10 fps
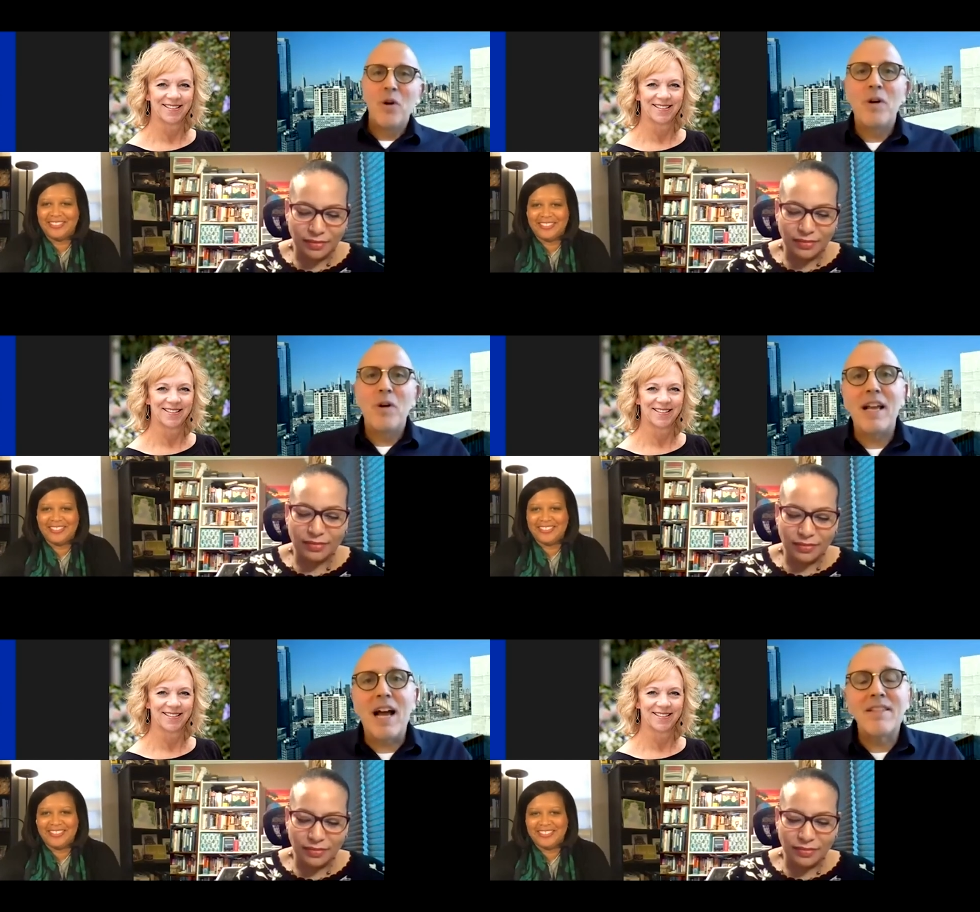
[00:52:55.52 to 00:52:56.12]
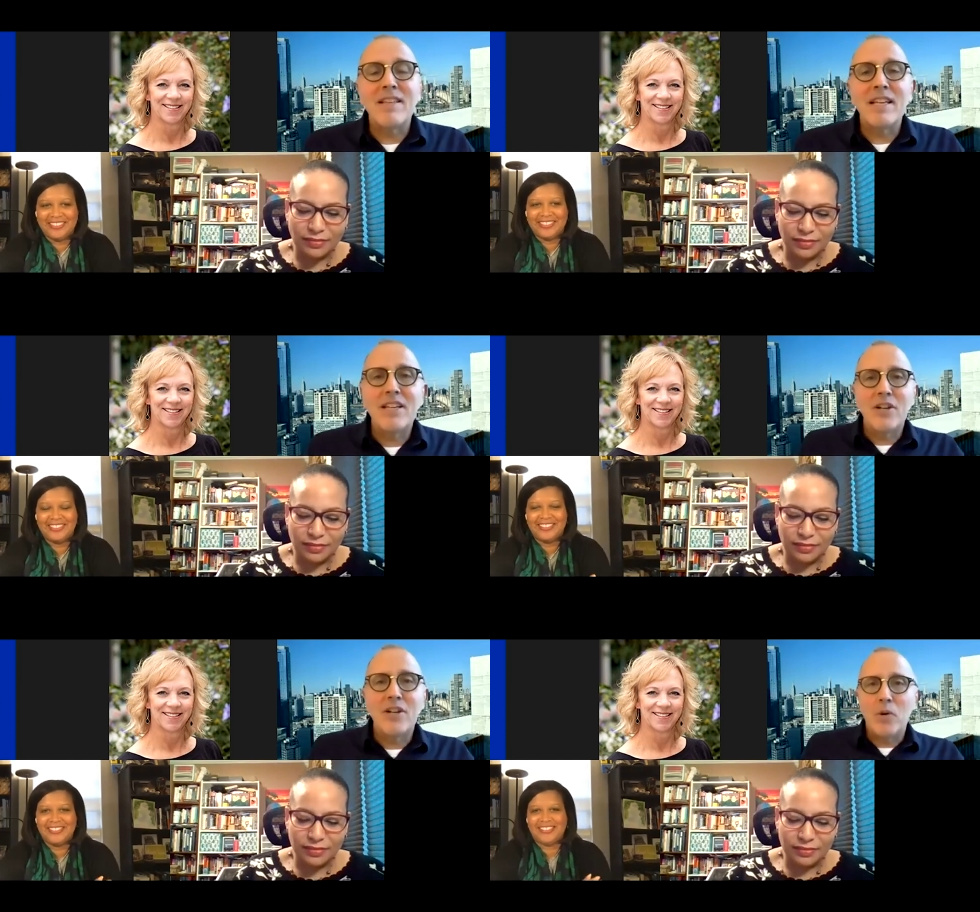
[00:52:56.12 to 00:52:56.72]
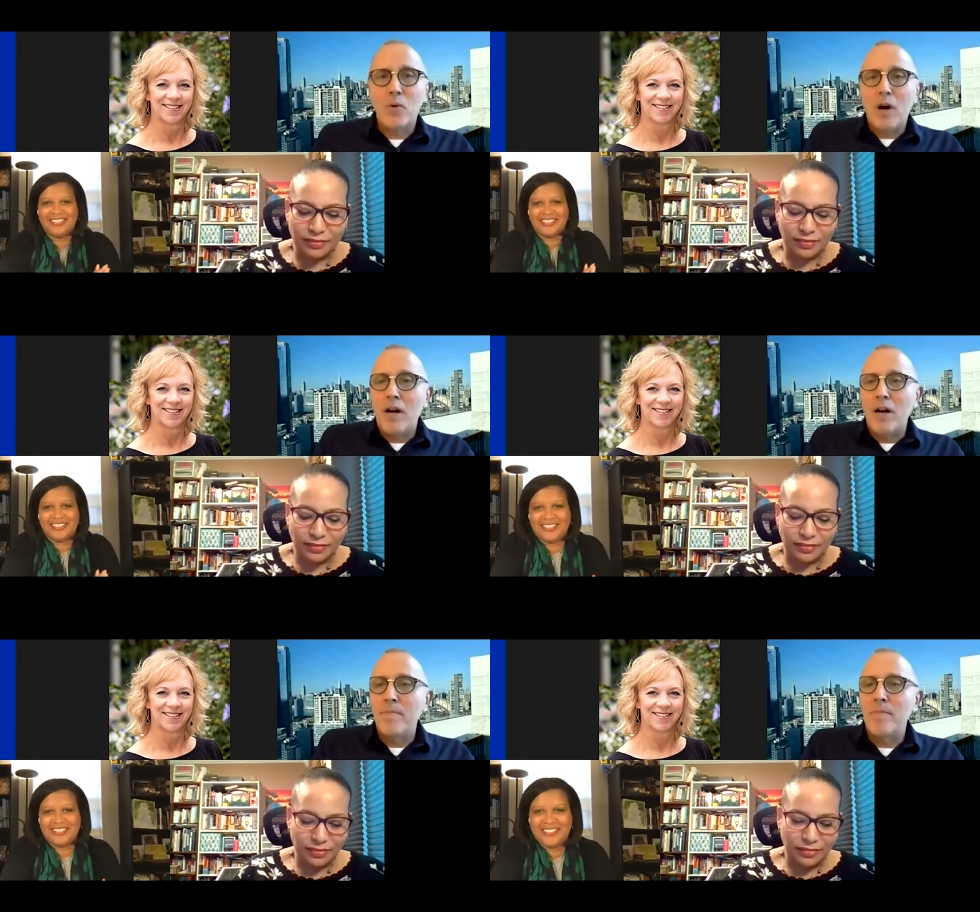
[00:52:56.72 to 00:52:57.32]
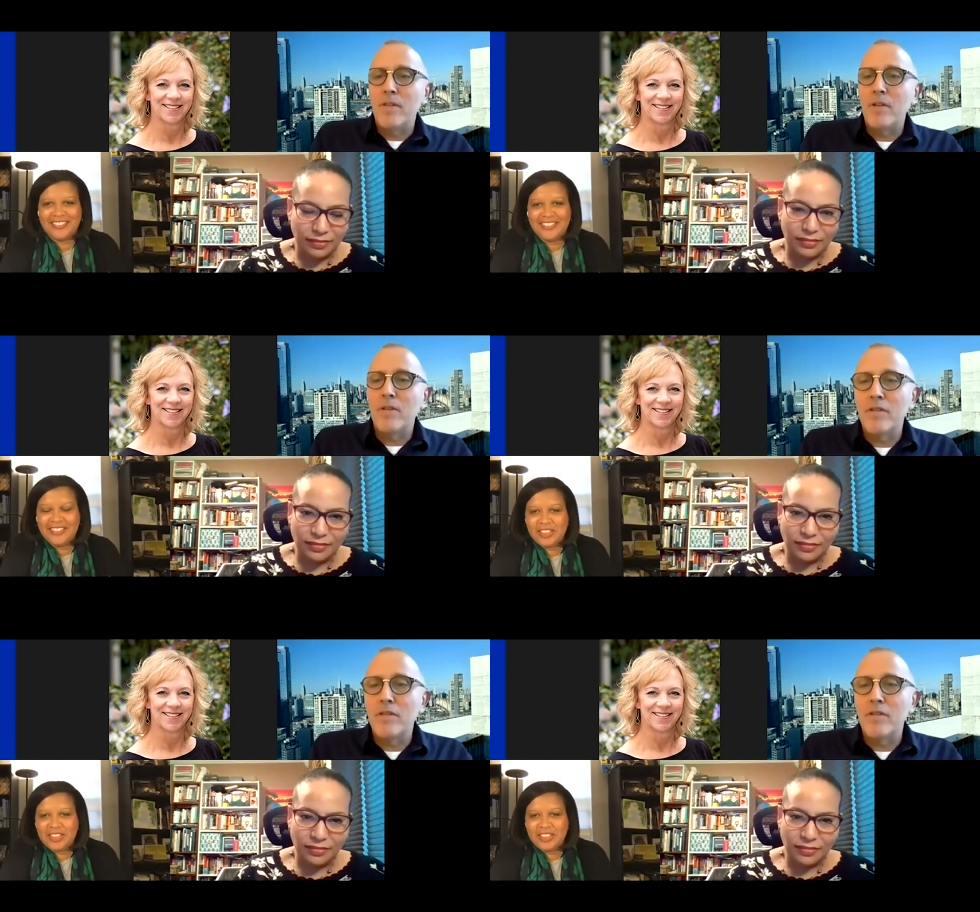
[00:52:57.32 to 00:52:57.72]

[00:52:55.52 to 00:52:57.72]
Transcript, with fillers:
Speaker 1: Well, I, I think, you know, um,